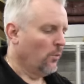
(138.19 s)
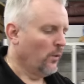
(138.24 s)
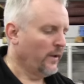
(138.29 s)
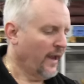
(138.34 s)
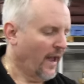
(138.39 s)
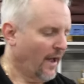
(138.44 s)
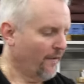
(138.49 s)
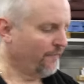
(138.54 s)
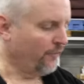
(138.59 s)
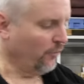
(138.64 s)

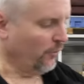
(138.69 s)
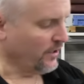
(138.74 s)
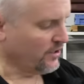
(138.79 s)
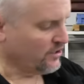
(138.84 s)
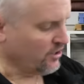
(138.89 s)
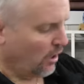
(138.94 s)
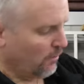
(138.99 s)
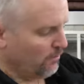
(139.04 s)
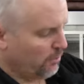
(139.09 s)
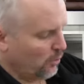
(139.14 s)
We have, for
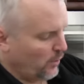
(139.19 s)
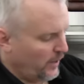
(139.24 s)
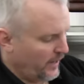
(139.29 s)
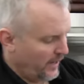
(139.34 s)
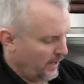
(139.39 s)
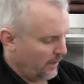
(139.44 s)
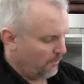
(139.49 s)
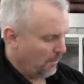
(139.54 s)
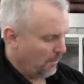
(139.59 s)
example, here